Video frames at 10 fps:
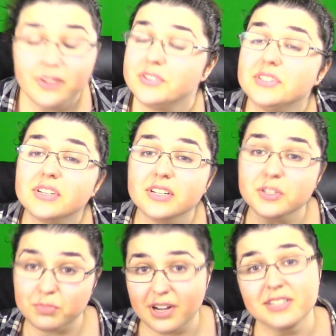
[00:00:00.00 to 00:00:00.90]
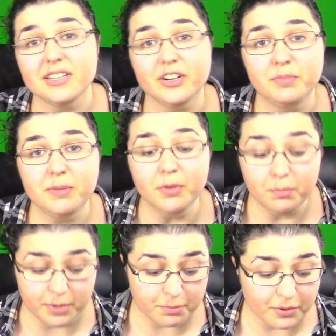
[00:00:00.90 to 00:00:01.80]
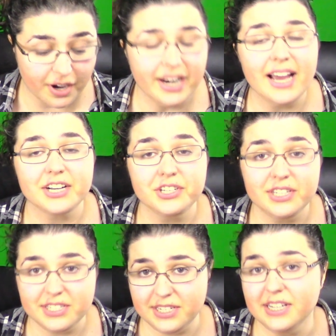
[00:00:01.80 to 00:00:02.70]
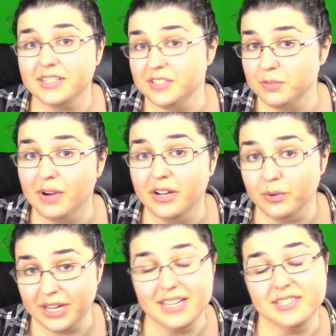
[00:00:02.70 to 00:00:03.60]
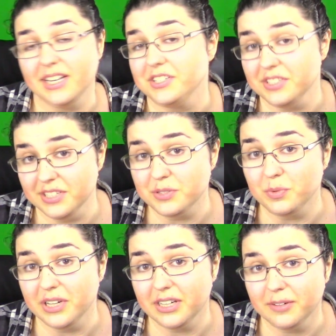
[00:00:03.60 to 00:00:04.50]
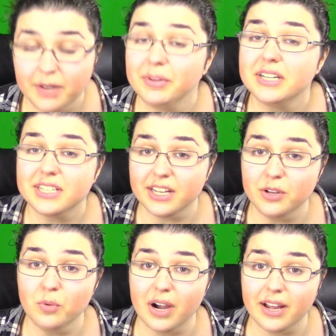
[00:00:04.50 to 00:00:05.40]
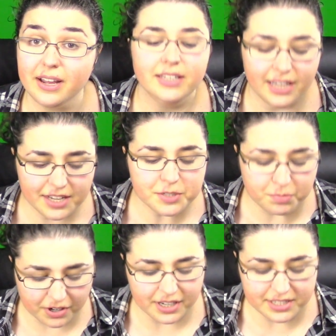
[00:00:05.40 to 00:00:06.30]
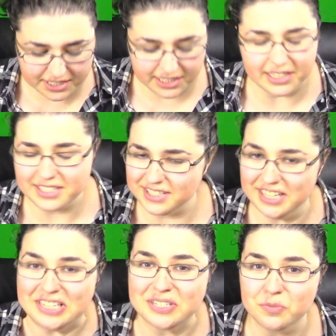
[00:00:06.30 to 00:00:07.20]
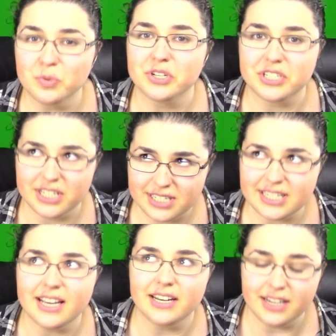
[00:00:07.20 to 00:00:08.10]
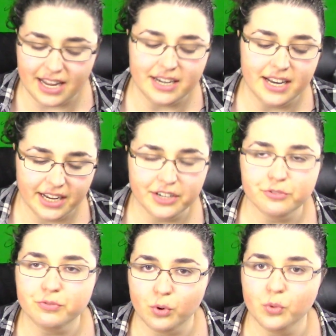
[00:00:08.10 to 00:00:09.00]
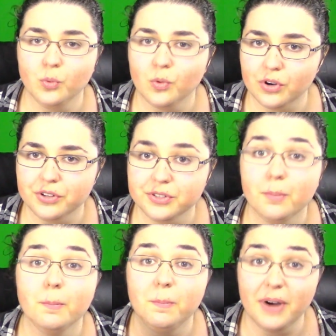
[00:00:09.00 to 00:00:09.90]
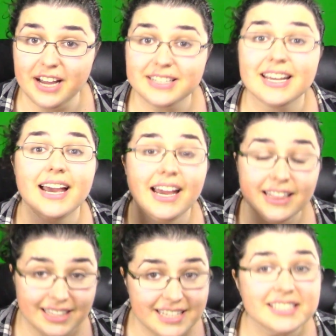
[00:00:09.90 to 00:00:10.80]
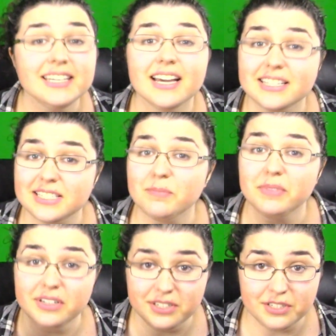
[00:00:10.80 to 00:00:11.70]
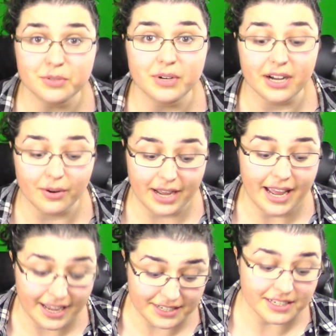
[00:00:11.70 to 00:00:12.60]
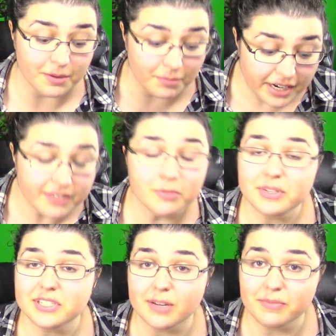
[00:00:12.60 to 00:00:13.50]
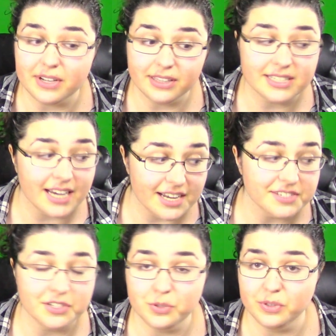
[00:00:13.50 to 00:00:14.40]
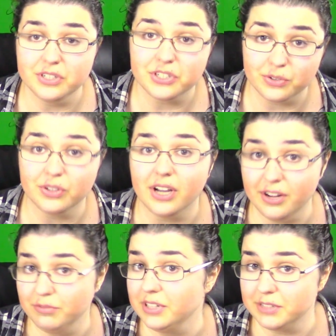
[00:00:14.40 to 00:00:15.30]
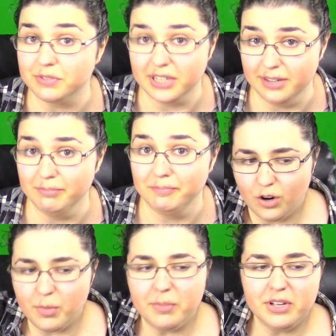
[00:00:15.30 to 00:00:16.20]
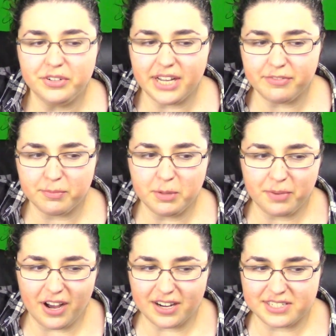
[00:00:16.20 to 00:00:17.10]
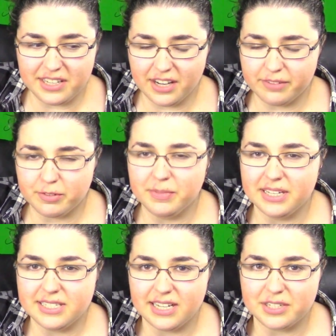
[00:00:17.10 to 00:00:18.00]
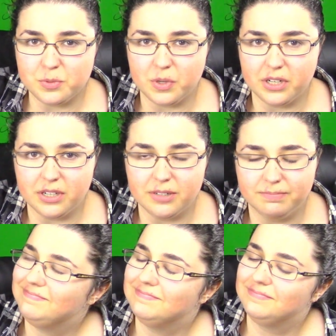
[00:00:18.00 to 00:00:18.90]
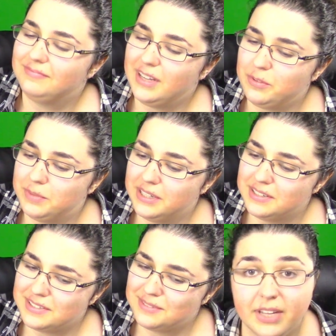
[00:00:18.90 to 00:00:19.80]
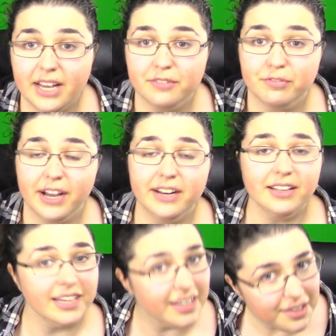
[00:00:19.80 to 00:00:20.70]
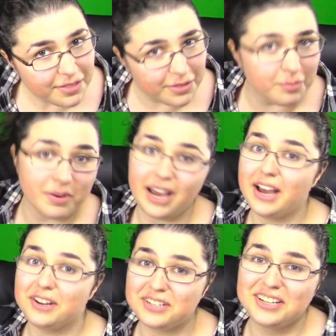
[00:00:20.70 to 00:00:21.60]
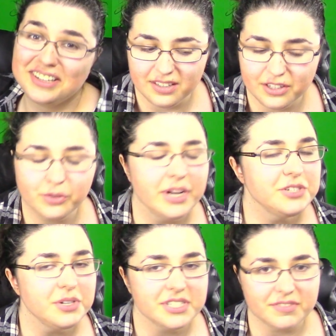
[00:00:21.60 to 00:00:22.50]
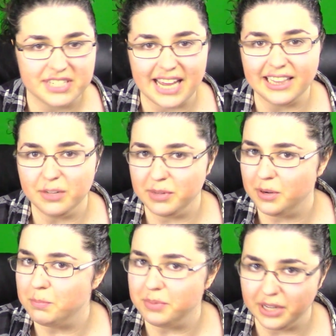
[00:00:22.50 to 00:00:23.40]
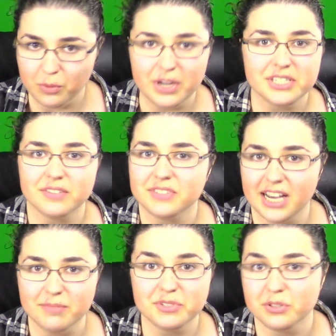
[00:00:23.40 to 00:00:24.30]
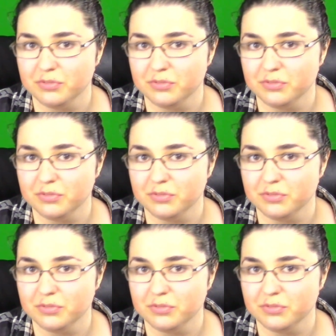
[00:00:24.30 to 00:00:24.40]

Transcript: this is gonna surprise a lot of people, but Bran actually sneaked into my okay section this week. And I'm gonna tell you why. Yes, Bran still exists, which is a net negative for the world, but at least he has something to do now, and it might even be something that ties into an internal conflict for him. Or maybe he'll die from the pox he got from that sex worker. That would be nice. And finally, the bad. The Greyjoys have sadly been a big waste of time so